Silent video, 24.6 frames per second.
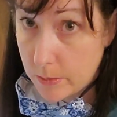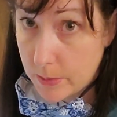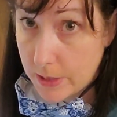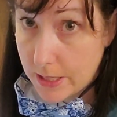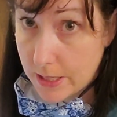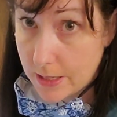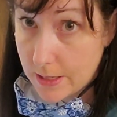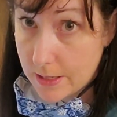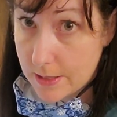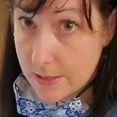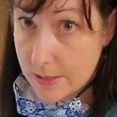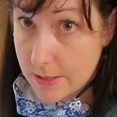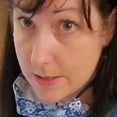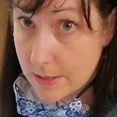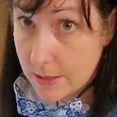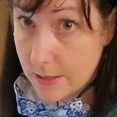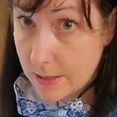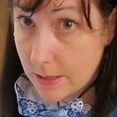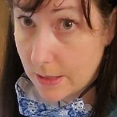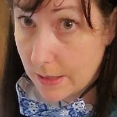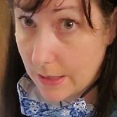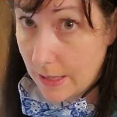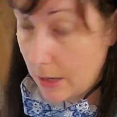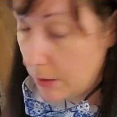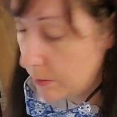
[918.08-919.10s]
because it
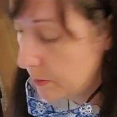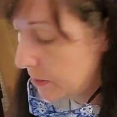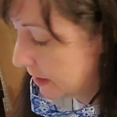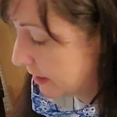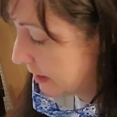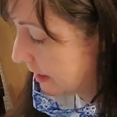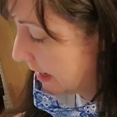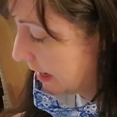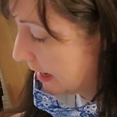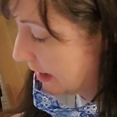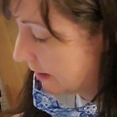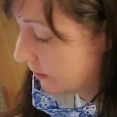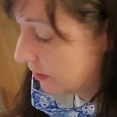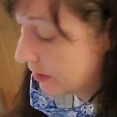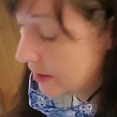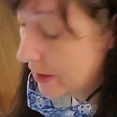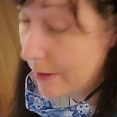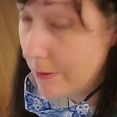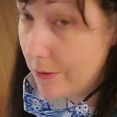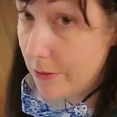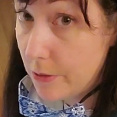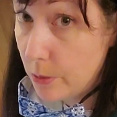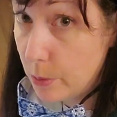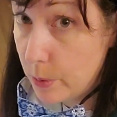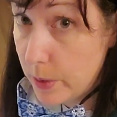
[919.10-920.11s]
allowed me to have enough
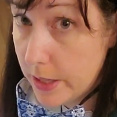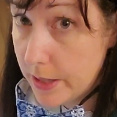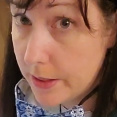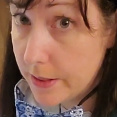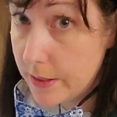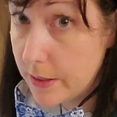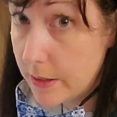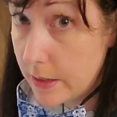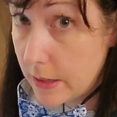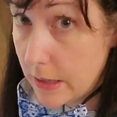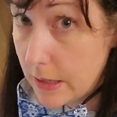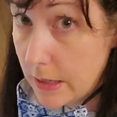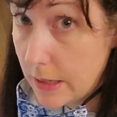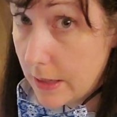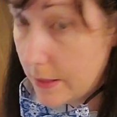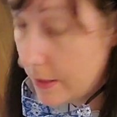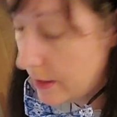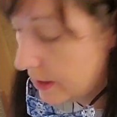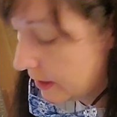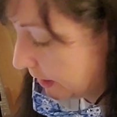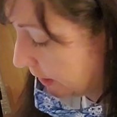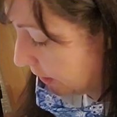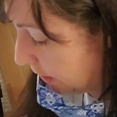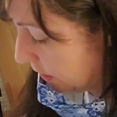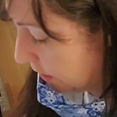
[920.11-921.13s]
width that
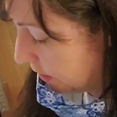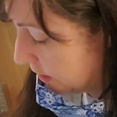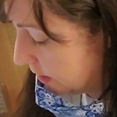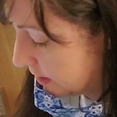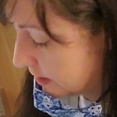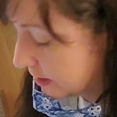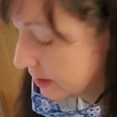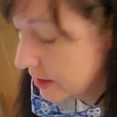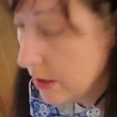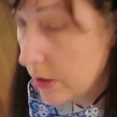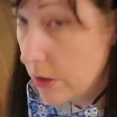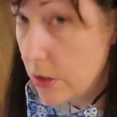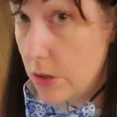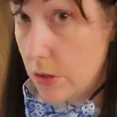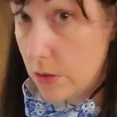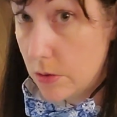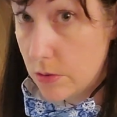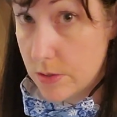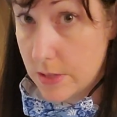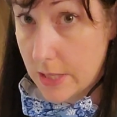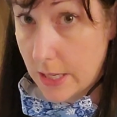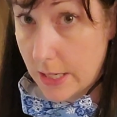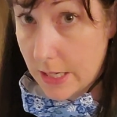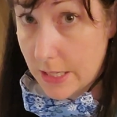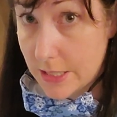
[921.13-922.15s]
I could still use
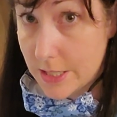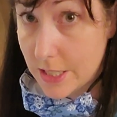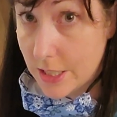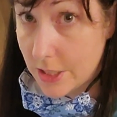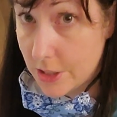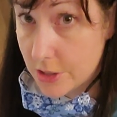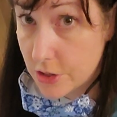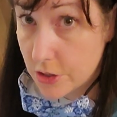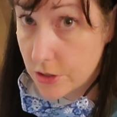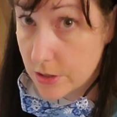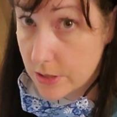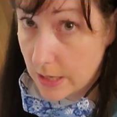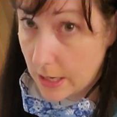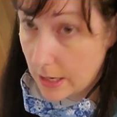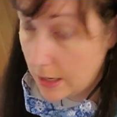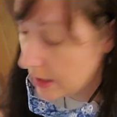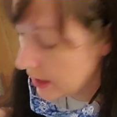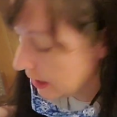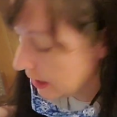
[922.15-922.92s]
like a t-shirt tie